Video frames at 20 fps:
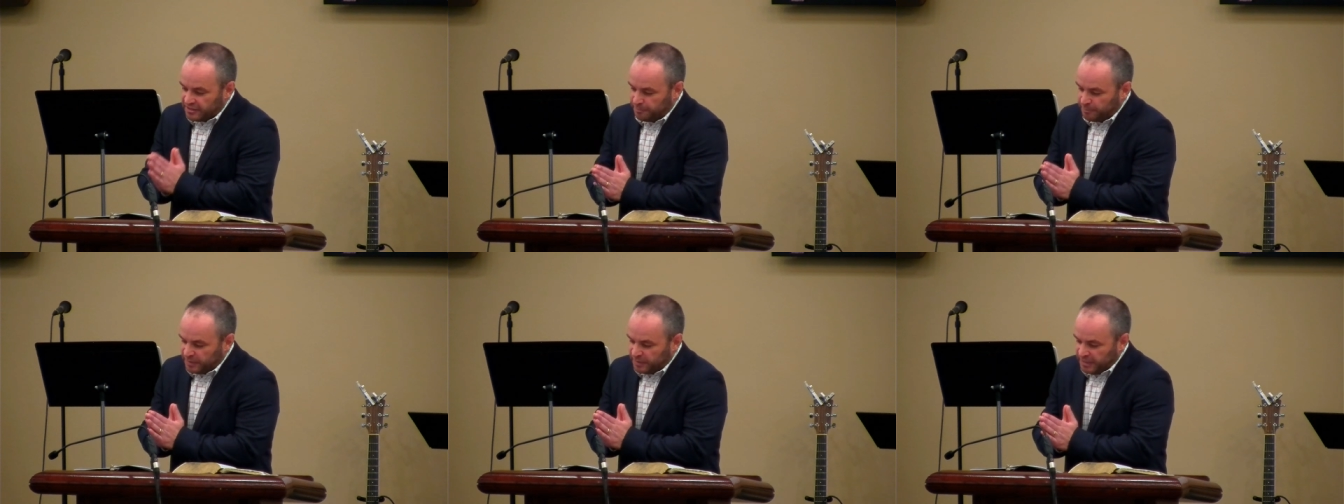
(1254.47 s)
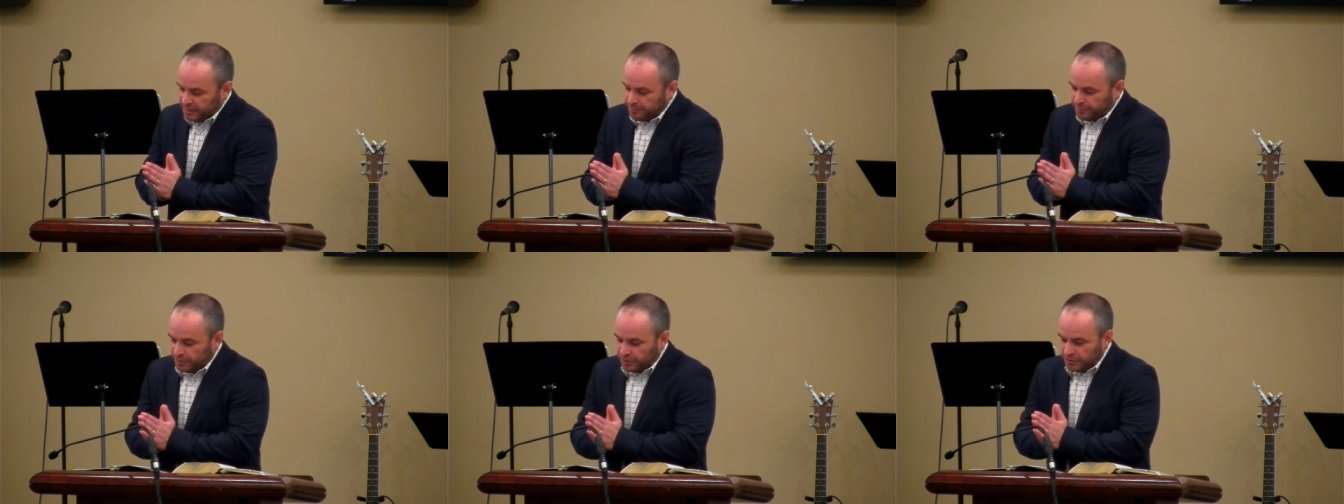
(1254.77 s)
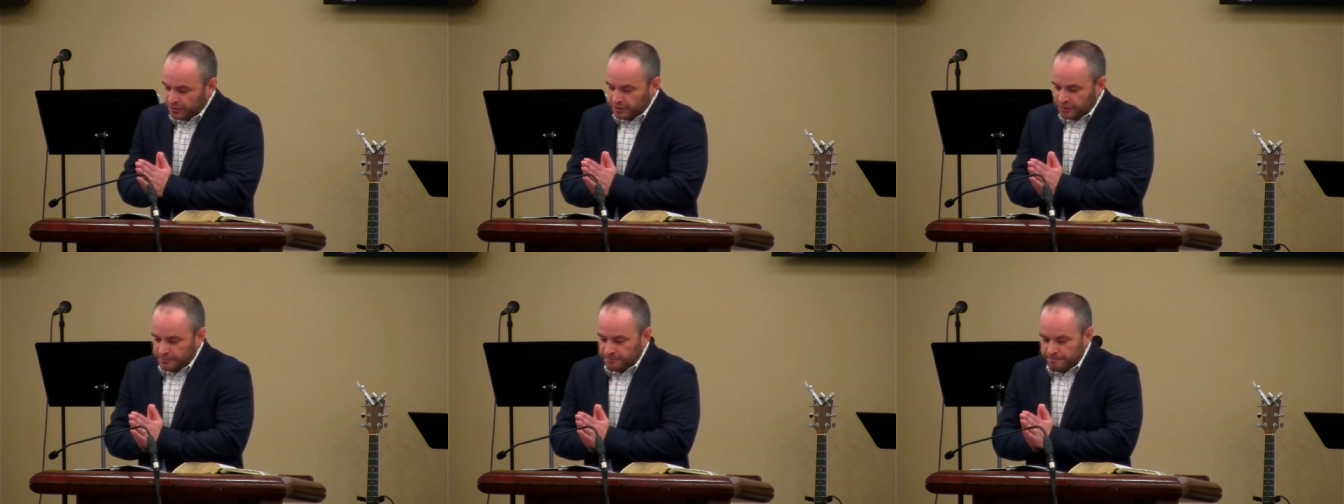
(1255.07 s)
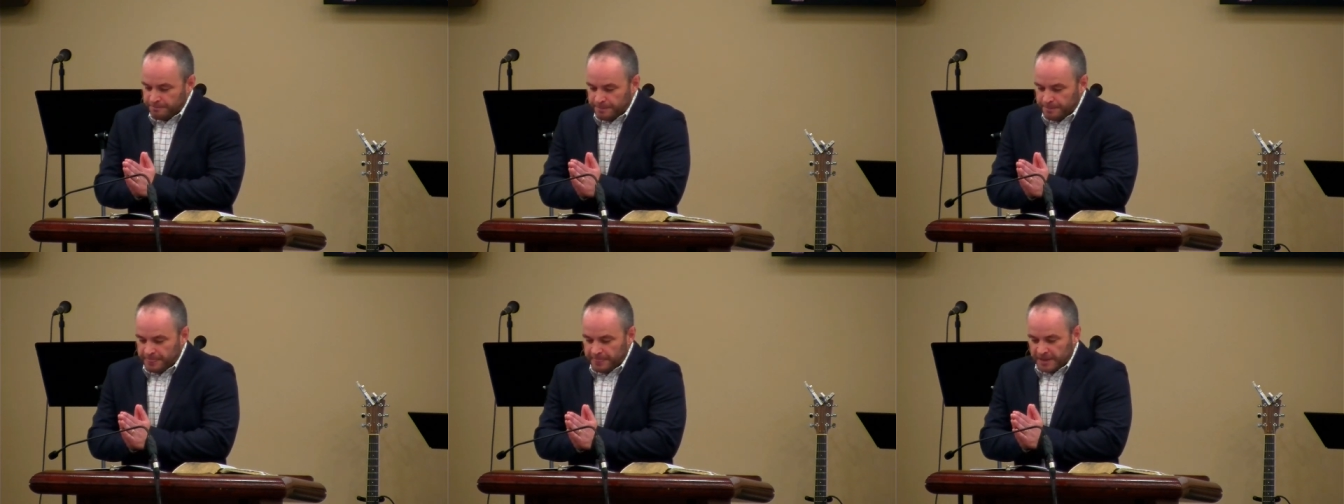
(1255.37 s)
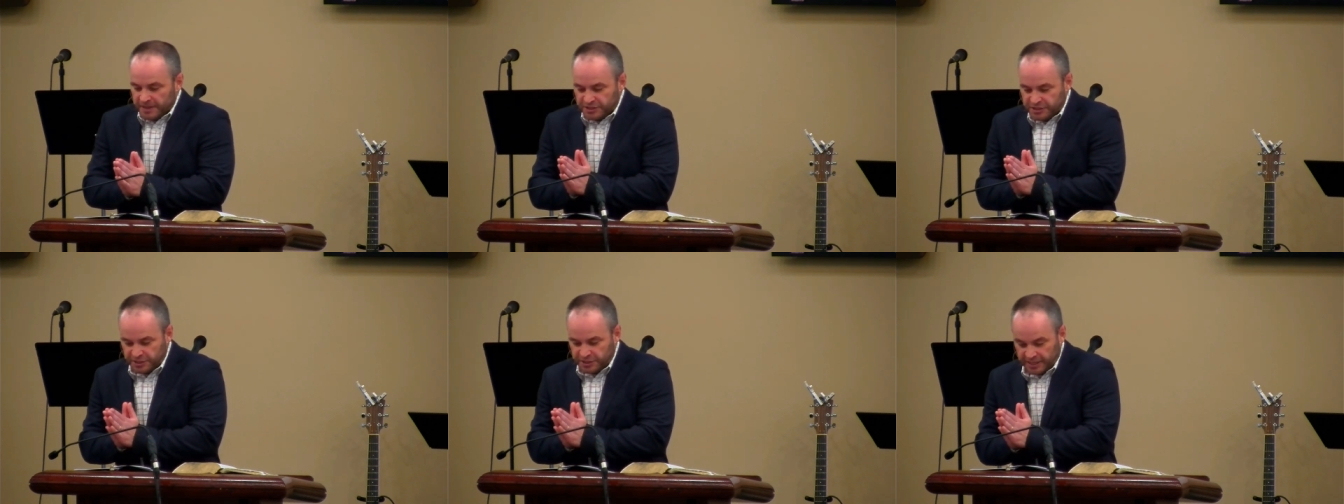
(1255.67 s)
the people
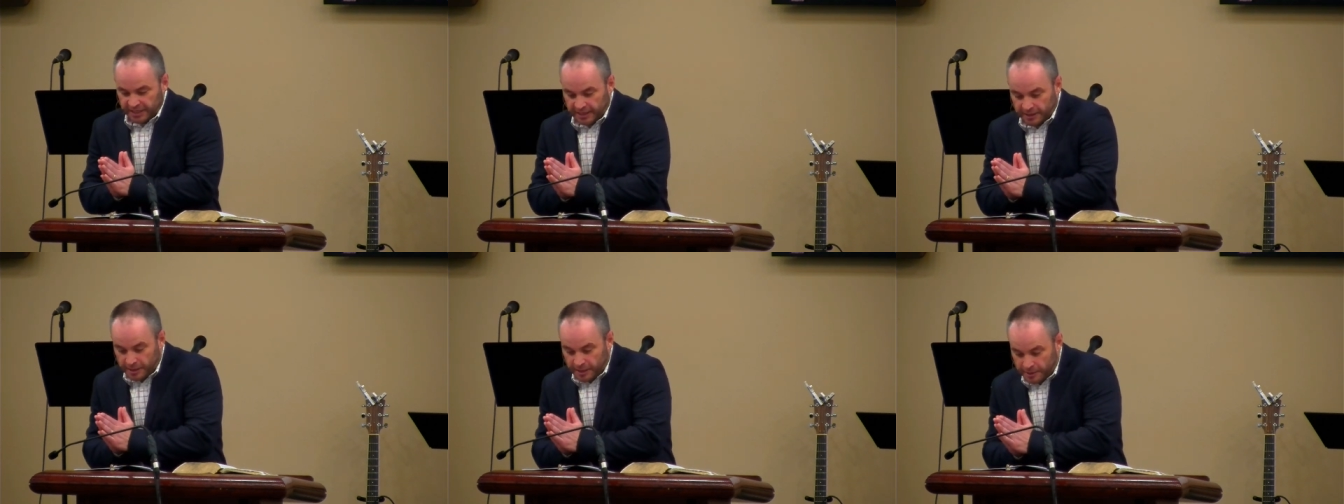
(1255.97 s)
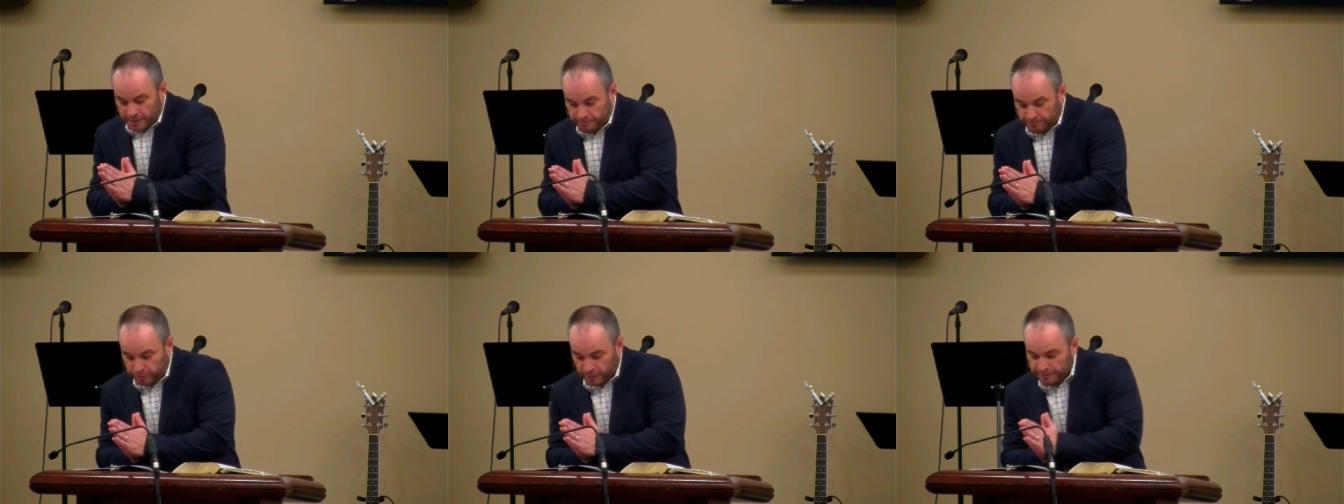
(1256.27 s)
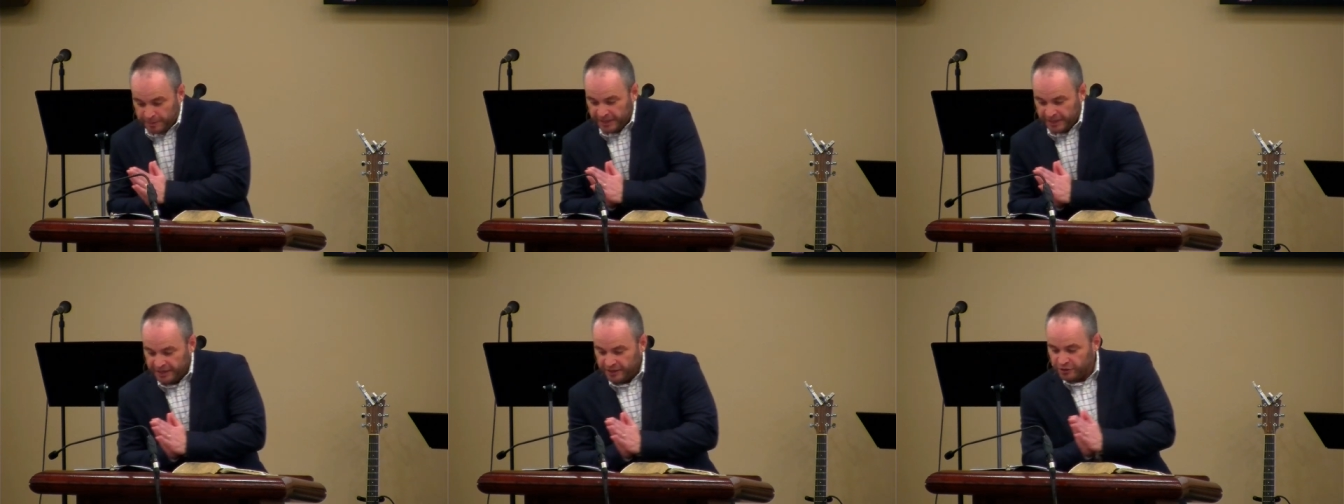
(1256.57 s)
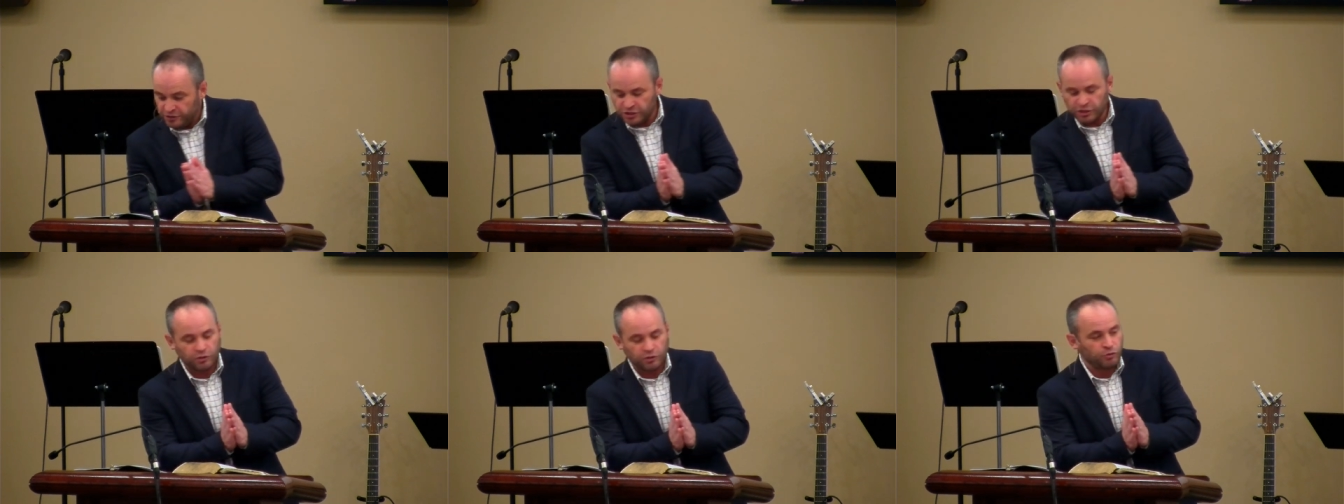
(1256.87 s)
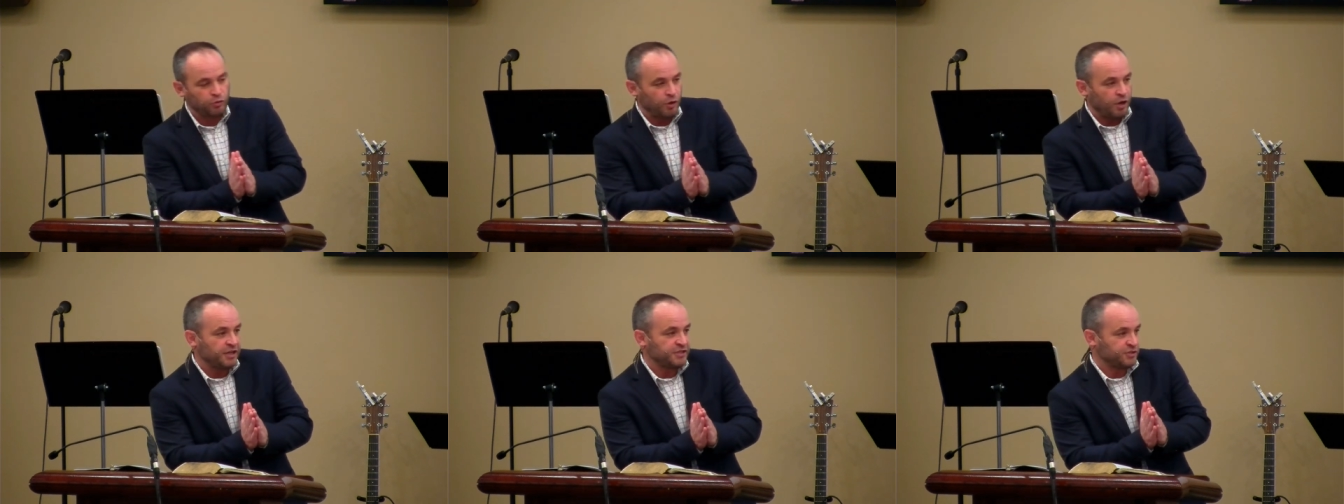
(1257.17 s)
to prepare to
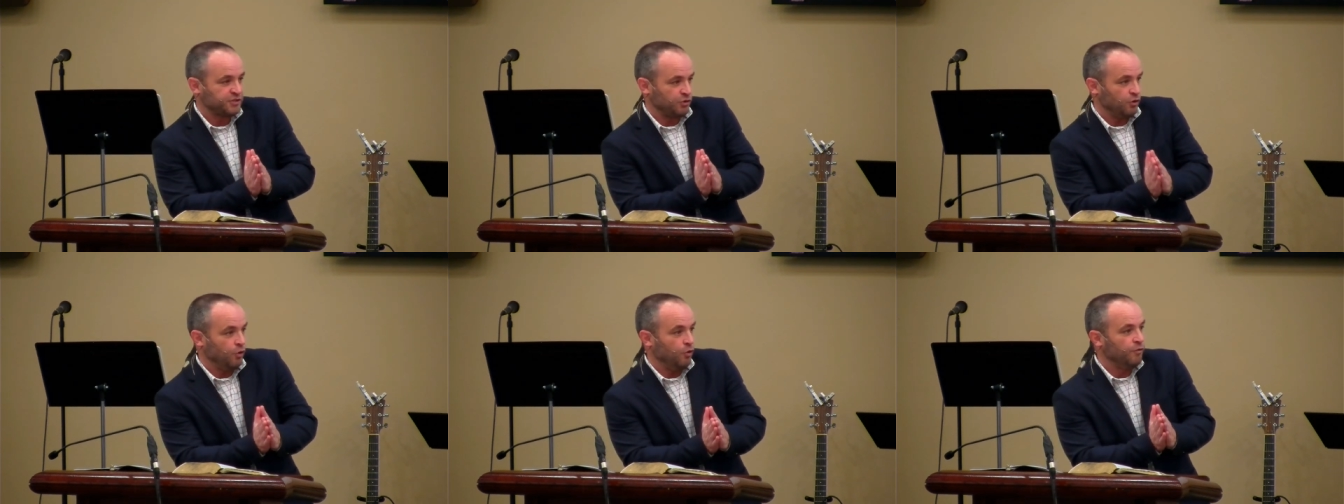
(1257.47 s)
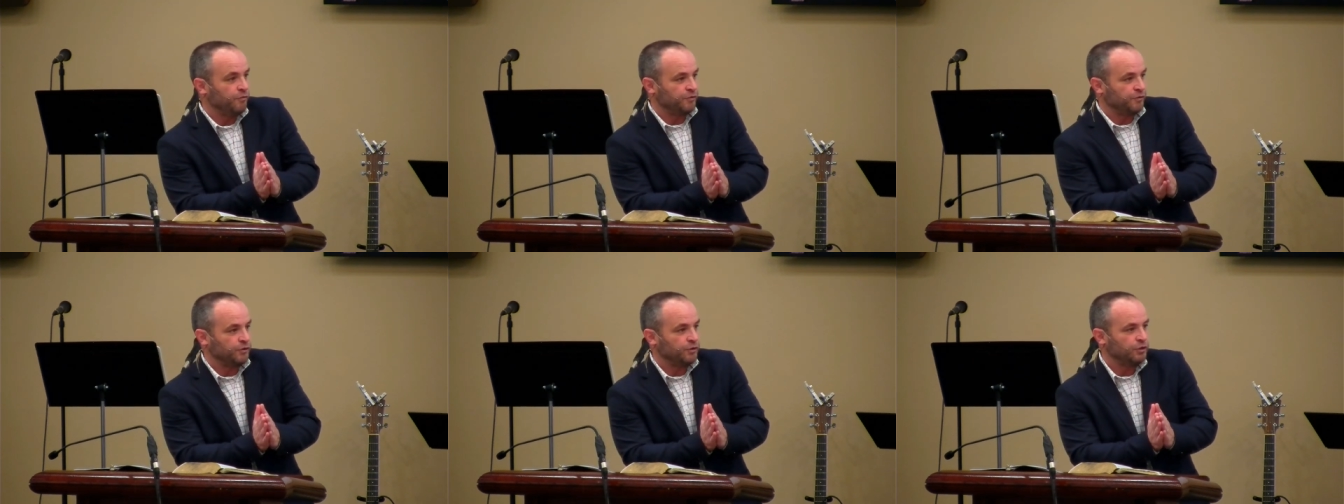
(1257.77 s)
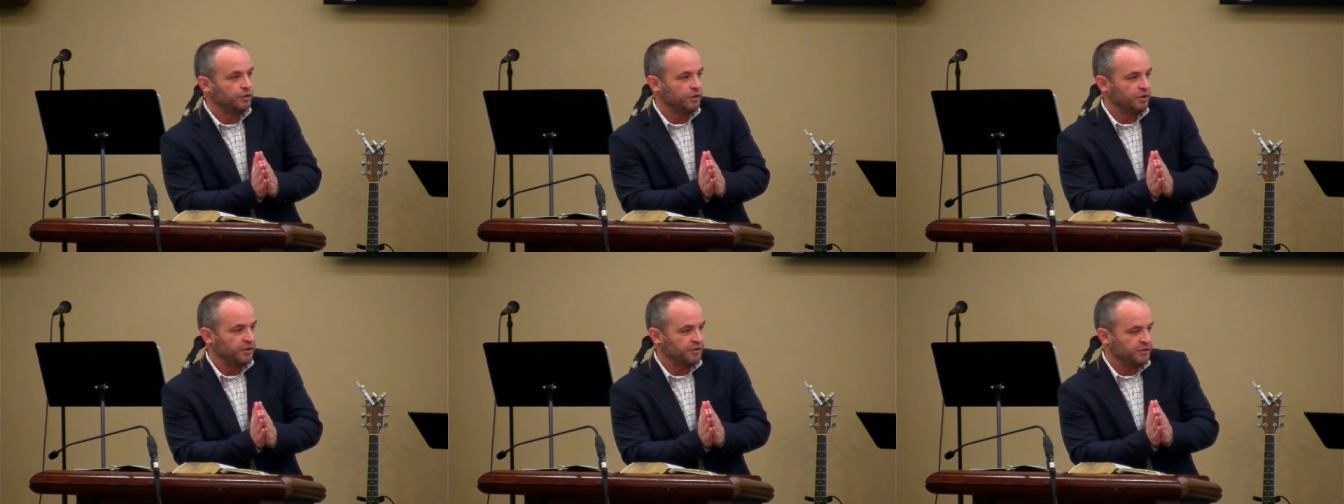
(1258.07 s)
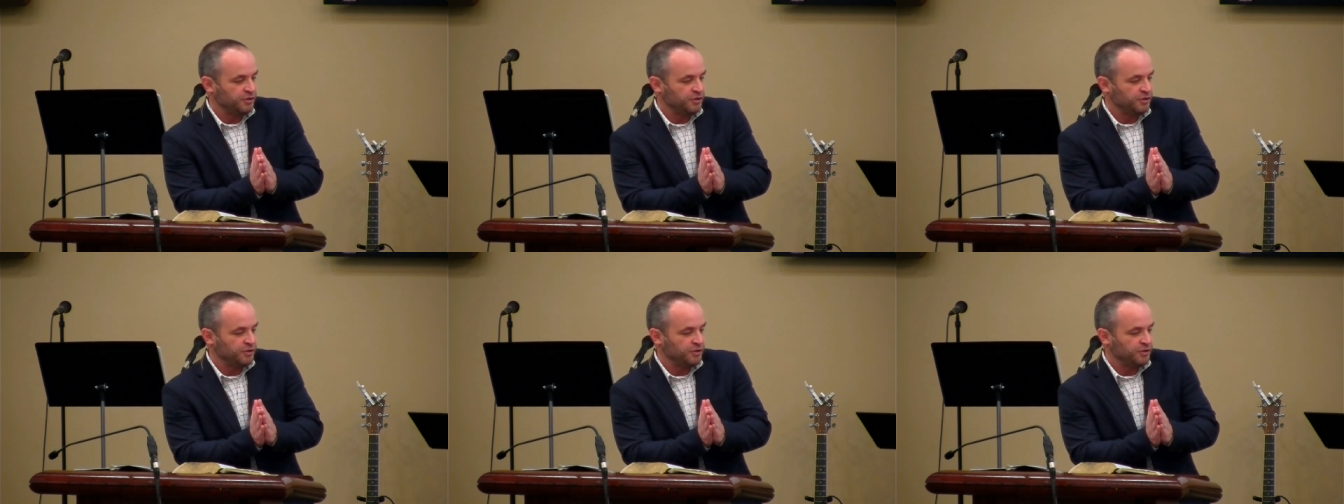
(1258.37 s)
cross over